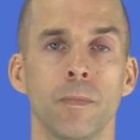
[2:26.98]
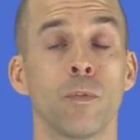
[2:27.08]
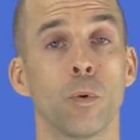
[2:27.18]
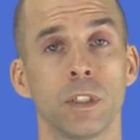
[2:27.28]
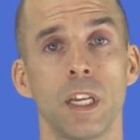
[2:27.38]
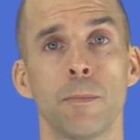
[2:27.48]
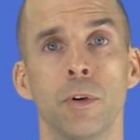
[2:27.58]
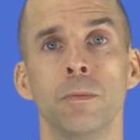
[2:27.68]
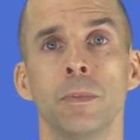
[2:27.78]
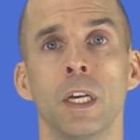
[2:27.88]
For
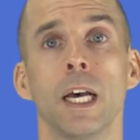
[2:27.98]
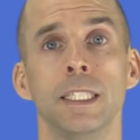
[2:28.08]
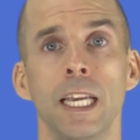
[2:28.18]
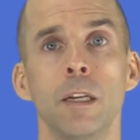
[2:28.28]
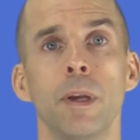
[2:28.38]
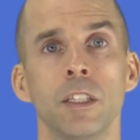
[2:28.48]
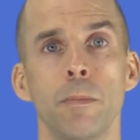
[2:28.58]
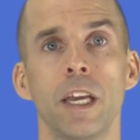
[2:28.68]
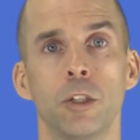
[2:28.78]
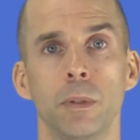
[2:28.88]
example, a database
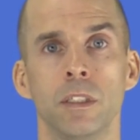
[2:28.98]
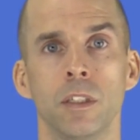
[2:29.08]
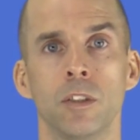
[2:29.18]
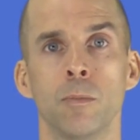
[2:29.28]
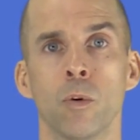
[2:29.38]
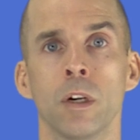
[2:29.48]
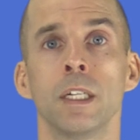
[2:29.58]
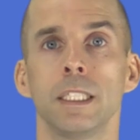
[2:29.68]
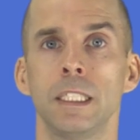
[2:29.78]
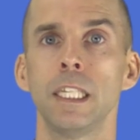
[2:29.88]
management system, or
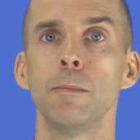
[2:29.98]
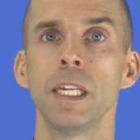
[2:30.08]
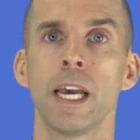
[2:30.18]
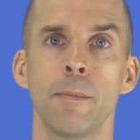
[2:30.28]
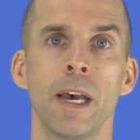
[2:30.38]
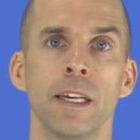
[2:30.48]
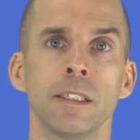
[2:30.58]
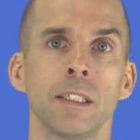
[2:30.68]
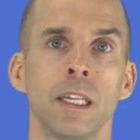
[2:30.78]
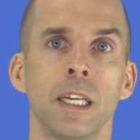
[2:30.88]

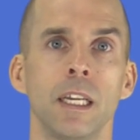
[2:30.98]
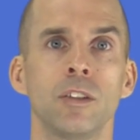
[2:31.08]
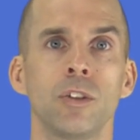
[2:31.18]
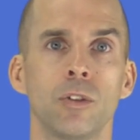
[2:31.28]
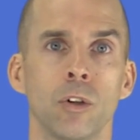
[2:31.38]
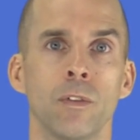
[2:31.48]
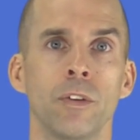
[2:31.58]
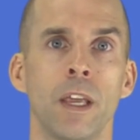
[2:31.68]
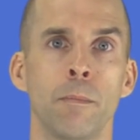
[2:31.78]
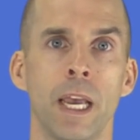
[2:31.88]
DBMS, is a server
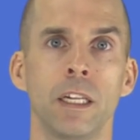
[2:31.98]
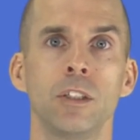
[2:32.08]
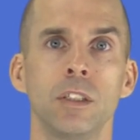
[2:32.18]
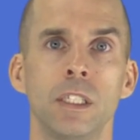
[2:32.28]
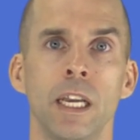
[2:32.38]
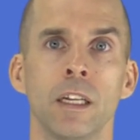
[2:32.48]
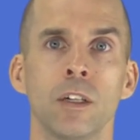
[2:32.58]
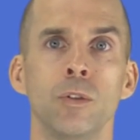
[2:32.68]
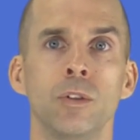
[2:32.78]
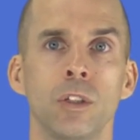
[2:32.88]
that manages data
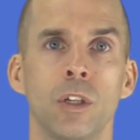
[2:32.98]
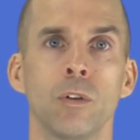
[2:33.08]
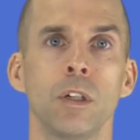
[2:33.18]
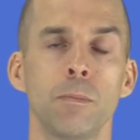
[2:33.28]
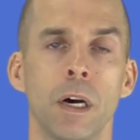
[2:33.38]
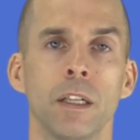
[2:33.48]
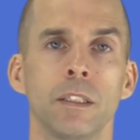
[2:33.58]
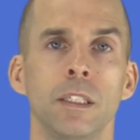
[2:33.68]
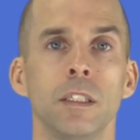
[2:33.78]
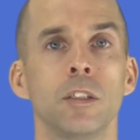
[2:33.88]
whose security
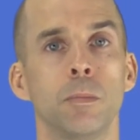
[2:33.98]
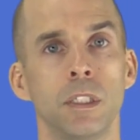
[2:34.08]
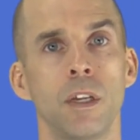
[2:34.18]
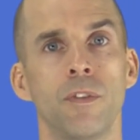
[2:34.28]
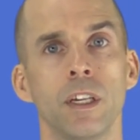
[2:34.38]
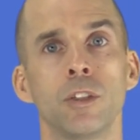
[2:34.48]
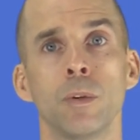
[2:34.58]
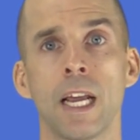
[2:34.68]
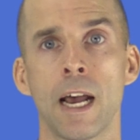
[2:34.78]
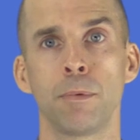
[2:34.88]
policy is specific to an
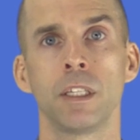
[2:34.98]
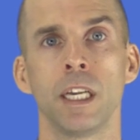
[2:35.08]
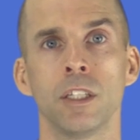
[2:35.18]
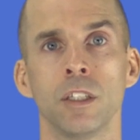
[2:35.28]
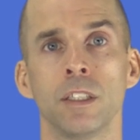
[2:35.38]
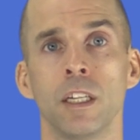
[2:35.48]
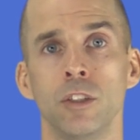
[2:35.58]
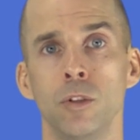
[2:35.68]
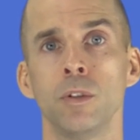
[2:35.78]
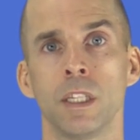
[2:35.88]
application that is
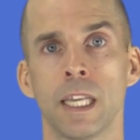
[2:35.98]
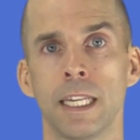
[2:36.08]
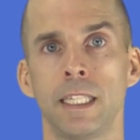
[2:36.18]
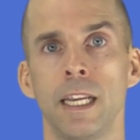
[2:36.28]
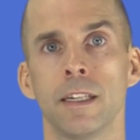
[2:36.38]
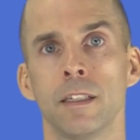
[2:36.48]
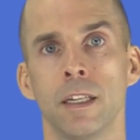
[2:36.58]
using that data.